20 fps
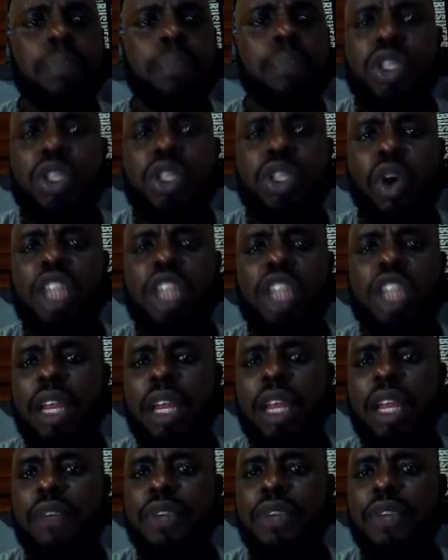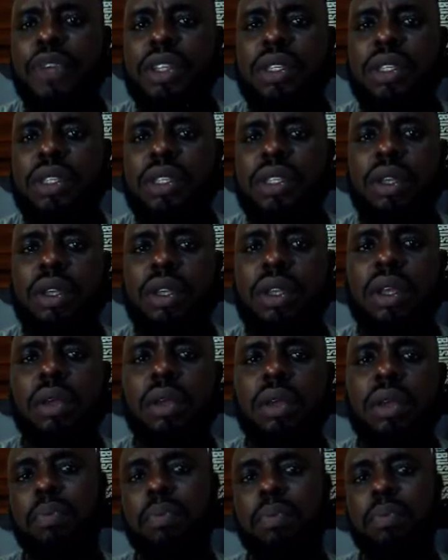Bitcoin benefits.
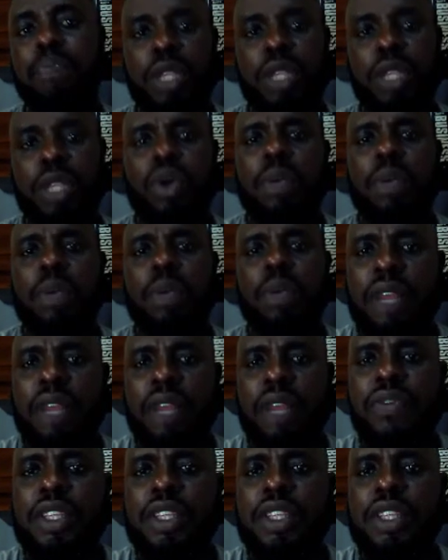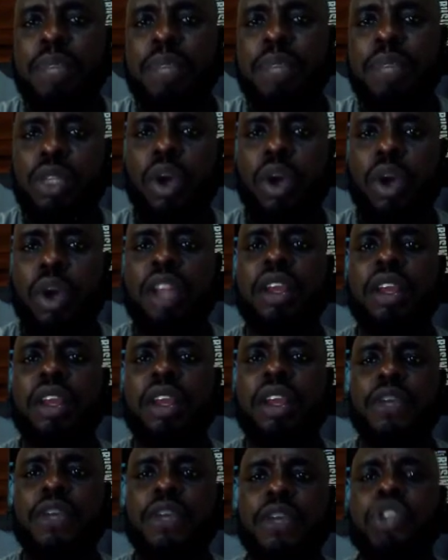Bitcoin
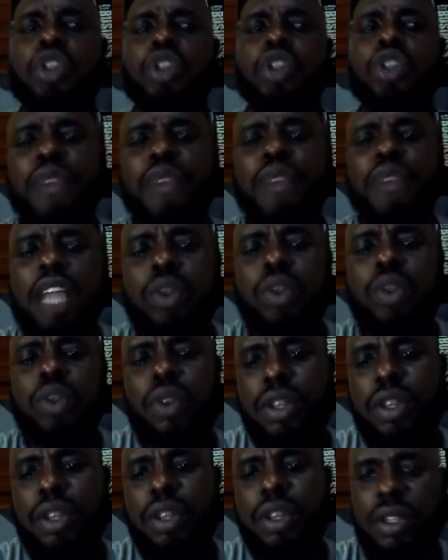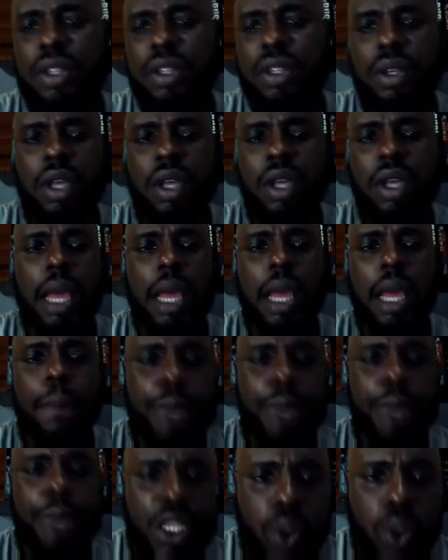versus fiat currency.
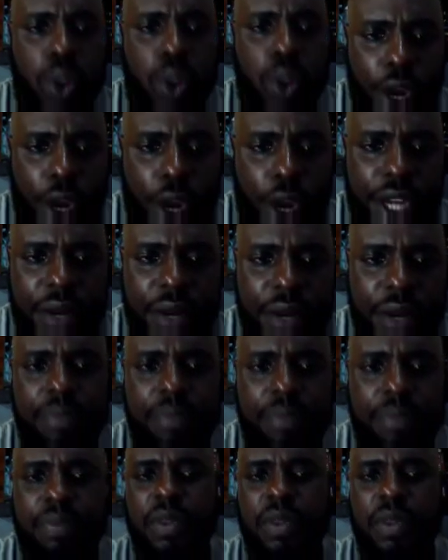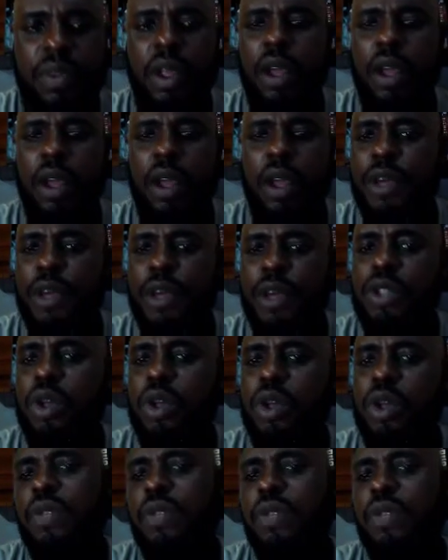Bitcoin
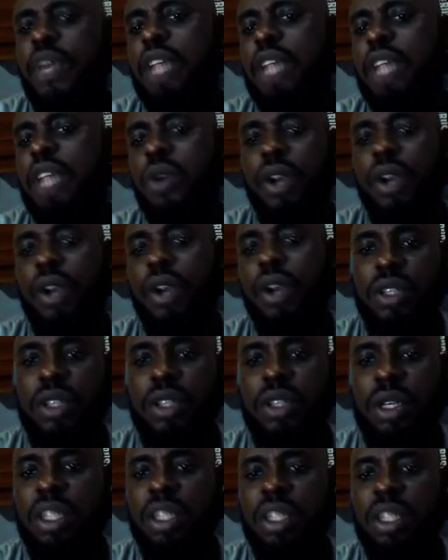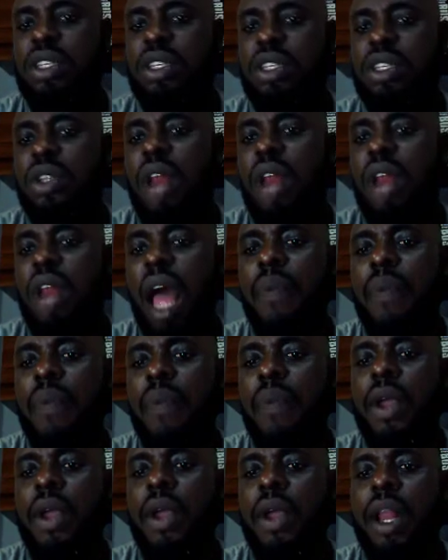versus fiat currency. This is the dollar.
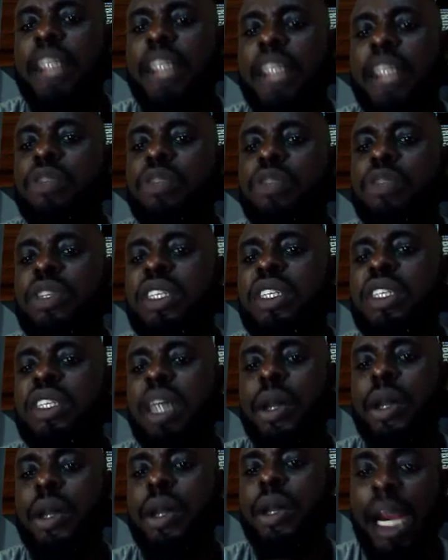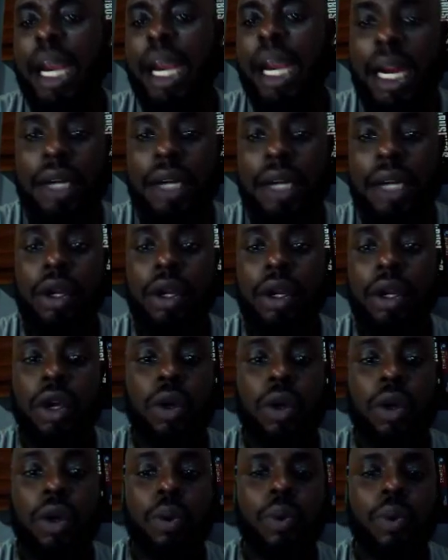Let's assume this is our naira.
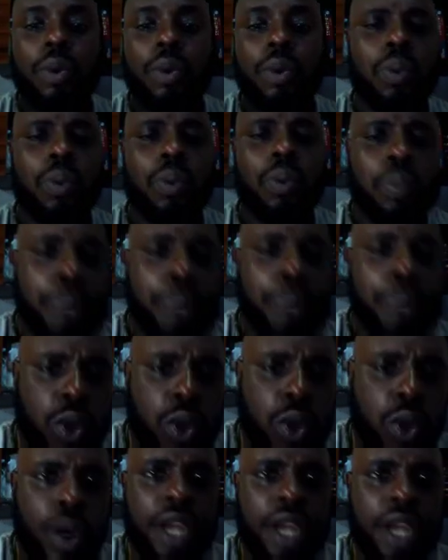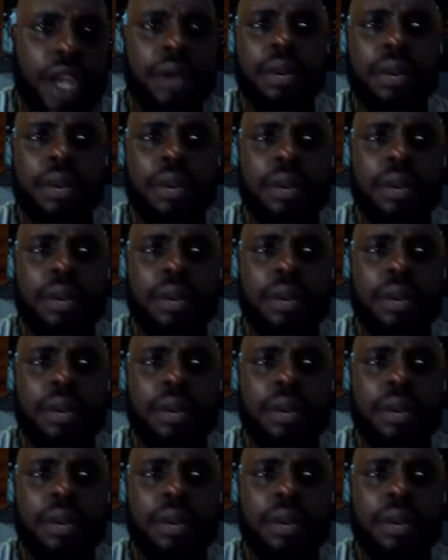Bitcoin.